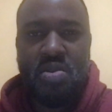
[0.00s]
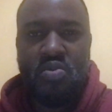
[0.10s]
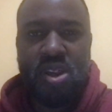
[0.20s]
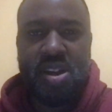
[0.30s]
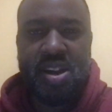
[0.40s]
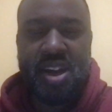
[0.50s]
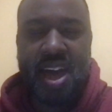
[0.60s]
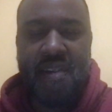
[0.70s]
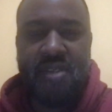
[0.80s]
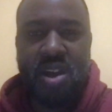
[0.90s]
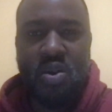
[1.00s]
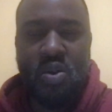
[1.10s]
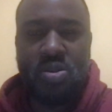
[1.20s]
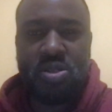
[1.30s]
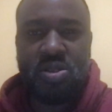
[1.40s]
we could have an
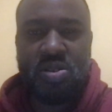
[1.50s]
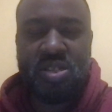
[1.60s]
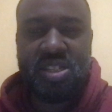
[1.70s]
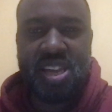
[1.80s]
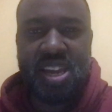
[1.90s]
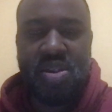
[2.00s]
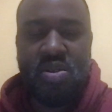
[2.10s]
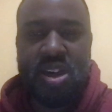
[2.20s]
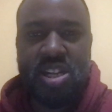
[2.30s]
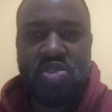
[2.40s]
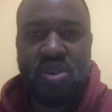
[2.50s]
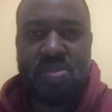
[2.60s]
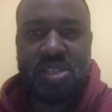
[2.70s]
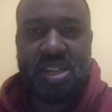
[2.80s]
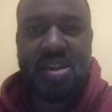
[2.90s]
altered scene or
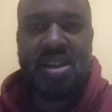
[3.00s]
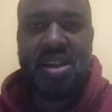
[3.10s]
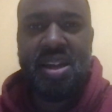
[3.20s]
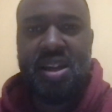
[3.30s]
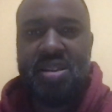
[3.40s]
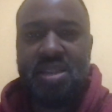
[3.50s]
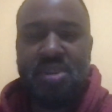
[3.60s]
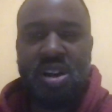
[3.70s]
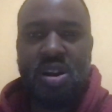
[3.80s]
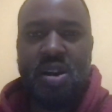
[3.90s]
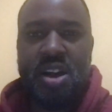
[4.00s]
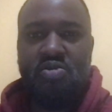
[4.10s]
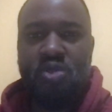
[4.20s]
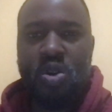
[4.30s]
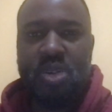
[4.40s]
interrupt scene. So I'm going to go ahead
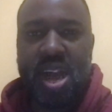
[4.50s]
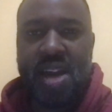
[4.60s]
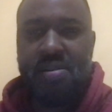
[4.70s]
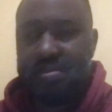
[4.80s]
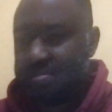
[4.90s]
and roll now.